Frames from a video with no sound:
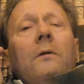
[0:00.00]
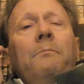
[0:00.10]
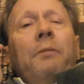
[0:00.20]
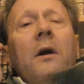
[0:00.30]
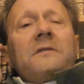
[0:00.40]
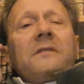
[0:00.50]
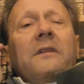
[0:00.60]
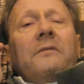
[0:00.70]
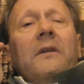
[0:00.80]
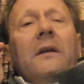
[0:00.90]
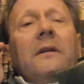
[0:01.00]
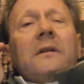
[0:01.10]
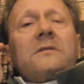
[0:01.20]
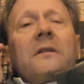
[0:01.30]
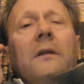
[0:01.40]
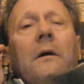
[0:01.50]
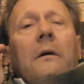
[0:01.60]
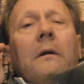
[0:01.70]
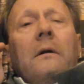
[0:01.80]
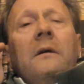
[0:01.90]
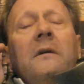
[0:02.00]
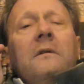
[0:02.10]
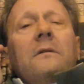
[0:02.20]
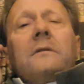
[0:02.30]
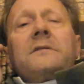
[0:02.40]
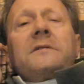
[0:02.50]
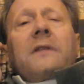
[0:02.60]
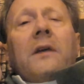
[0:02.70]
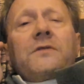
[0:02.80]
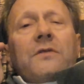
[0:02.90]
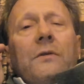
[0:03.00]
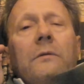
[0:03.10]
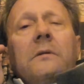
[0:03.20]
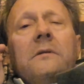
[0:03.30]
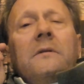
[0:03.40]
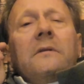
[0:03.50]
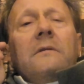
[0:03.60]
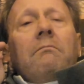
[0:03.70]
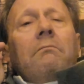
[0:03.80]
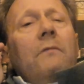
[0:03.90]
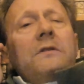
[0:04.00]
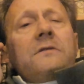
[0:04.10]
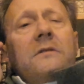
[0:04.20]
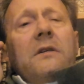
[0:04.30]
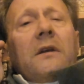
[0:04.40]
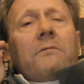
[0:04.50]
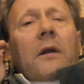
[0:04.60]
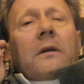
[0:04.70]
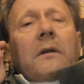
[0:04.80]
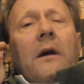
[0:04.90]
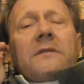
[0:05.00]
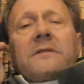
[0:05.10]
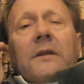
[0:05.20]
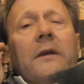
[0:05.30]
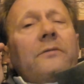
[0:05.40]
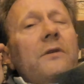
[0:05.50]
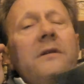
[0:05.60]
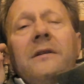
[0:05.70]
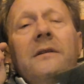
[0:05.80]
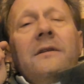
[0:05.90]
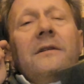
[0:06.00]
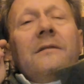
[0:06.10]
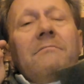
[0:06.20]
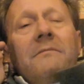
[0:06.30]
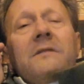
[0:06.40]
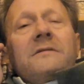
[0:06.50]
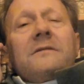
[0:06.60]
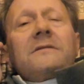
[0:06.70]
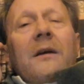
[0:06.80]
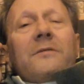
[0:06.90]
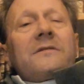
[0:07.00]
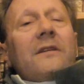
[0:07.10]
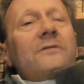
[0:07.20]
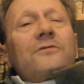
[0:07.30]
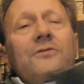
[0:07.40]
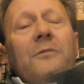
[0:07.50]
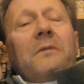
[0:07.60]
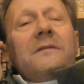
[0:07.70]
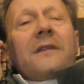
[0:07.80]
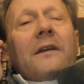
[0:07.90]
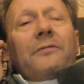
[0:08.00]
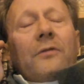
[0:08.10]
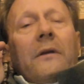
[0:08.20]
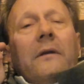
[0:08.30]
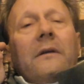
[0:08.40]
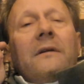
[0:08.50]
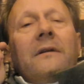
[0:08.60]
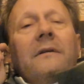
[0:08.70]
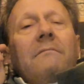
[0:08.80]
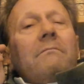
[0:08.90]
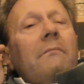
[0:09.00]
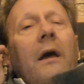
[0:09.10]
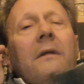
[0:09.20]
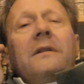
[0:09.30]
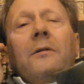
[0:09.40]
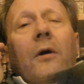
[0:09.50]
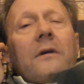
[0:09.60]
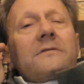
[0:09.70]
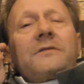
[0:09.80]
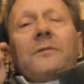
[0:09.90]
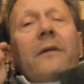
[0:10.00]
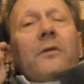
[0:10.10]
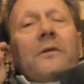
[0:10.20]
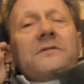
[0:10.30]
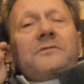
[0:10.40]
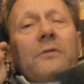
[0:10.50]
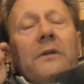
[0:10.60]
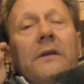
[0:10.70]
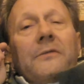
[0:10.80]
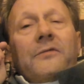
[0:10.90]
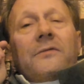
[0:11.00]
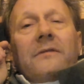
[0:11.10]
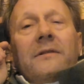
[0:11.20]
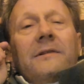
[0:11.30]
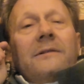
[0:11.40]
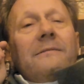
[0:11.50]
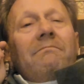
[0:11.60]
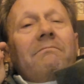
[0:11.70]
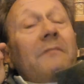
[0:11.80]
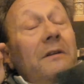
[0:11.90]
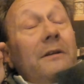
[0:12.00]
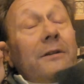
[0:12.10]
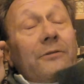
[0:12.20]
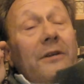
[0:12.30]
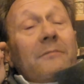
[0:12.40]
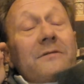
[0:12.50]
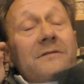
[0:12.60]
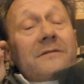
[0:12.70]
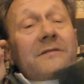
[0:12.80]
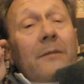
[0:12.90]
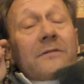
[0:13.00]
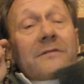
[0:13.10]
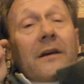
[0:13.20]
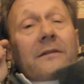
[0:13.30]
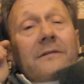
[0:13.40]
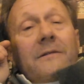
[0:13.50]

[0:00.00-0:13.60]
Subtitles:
positive English law or statute which did recognize slavery, Mr. Somerset should be set free. And he was, to everyone's relief, including Mr. Somerset.